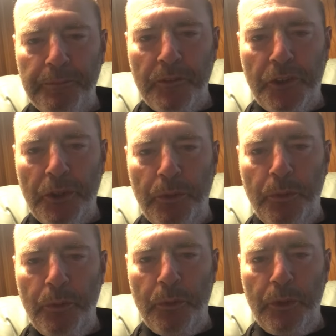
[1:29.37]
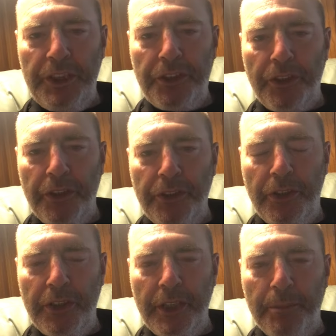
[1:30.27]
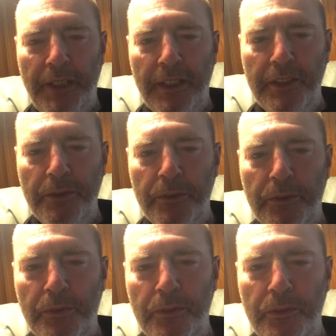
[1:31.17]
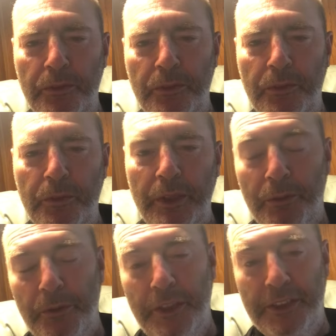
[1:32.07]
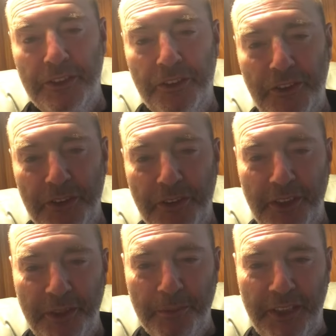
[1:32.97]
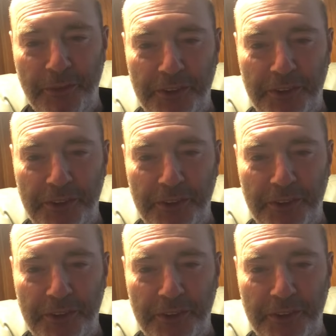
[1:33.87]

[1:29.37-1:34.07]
So we started talking about, well, we didn't start talking about it.